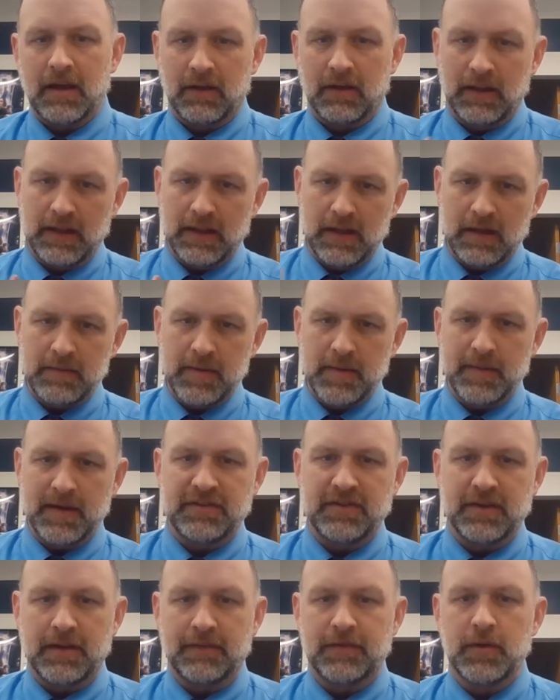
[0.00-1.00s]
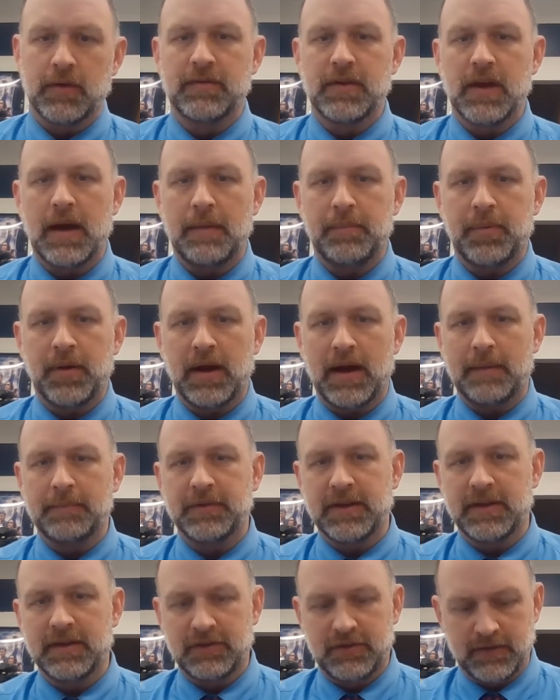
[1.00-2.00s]
let me mention, if you have not
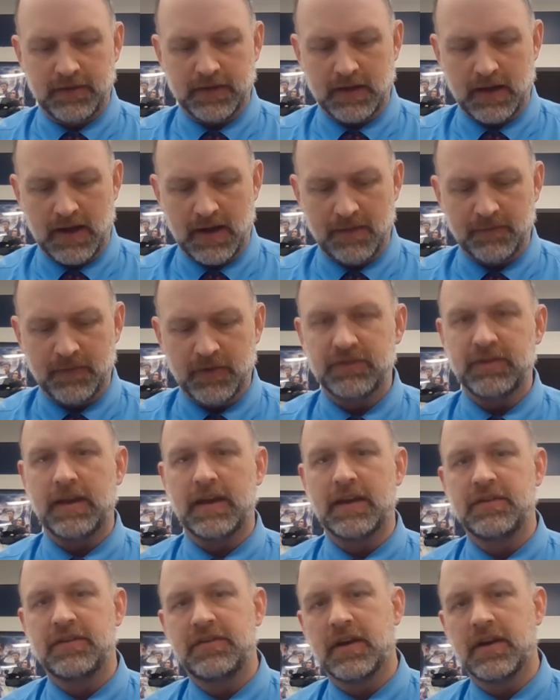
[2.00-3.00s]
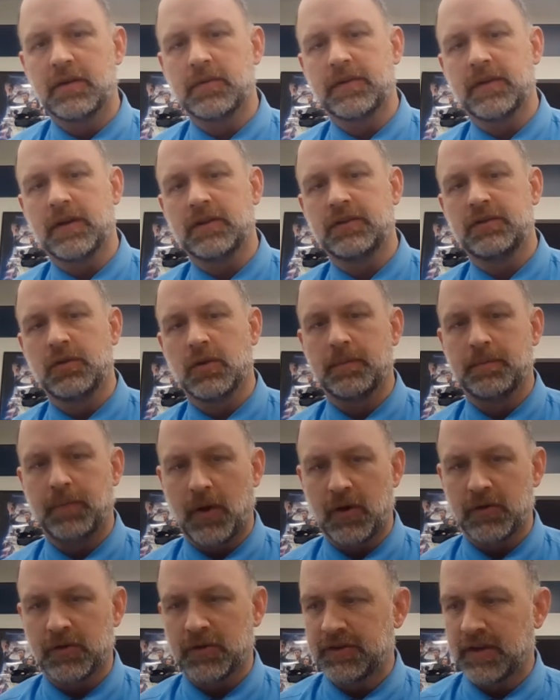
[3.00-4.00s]
popped into the conference and shared with us your
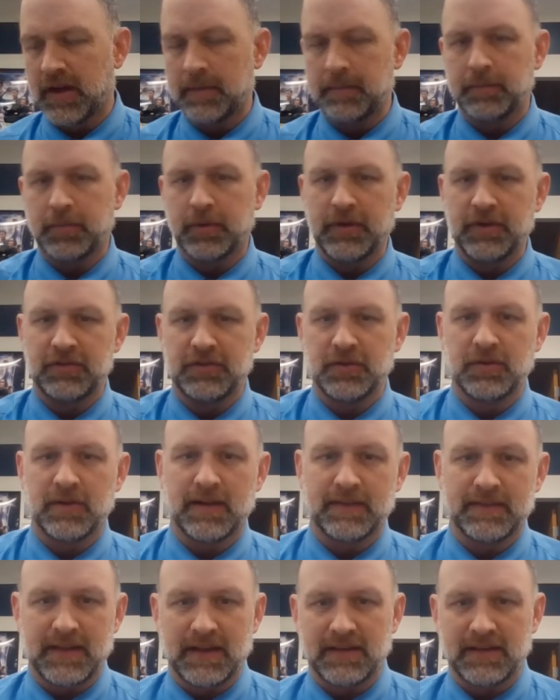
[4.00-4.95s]
Bartle type, please do that.